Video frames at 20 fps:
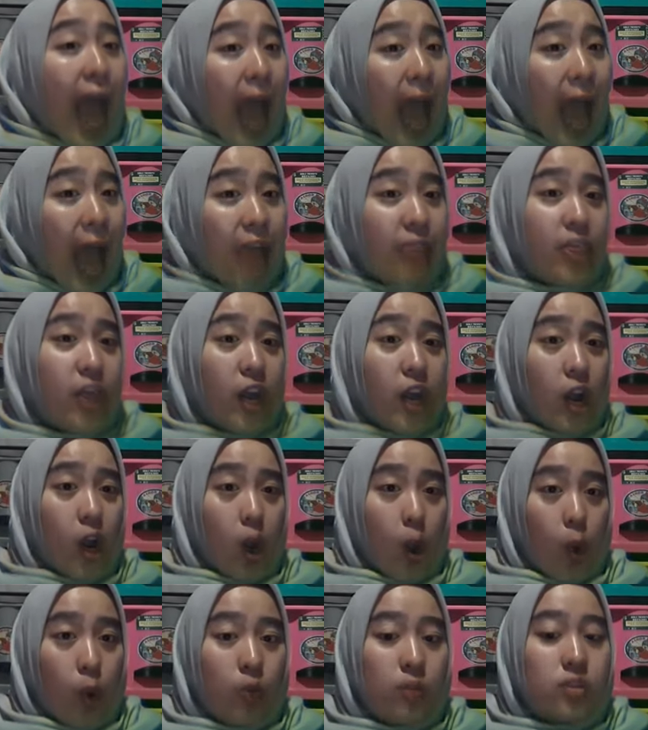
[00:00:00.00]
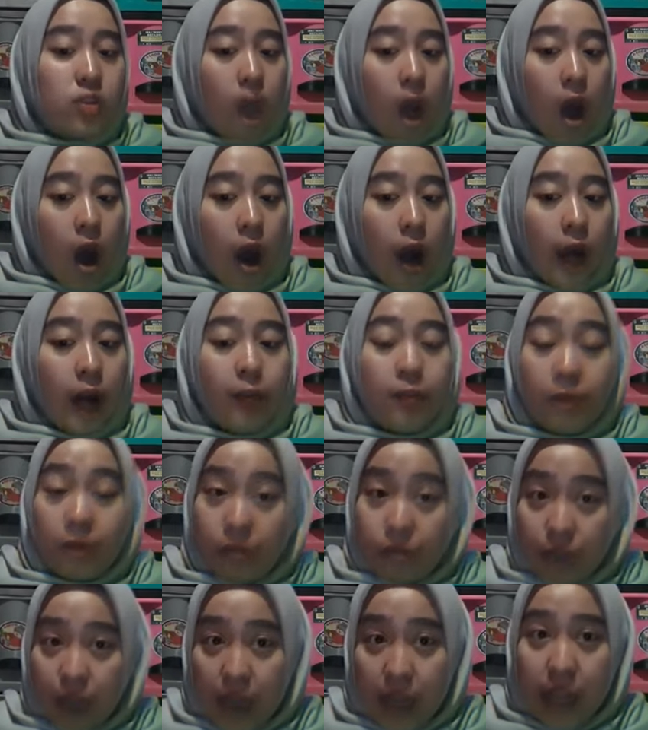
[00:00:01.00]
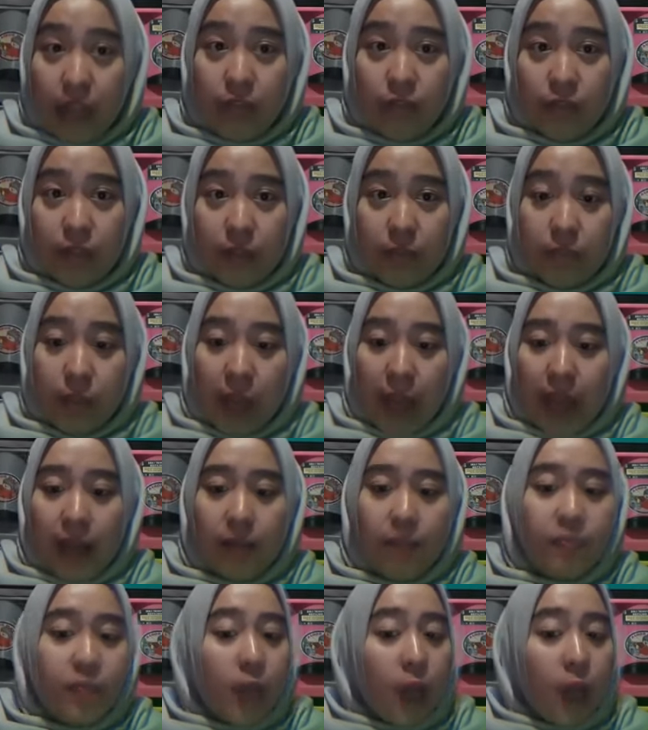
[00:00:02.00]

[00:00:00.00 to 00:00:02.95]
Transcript: Other goals are providing feedback,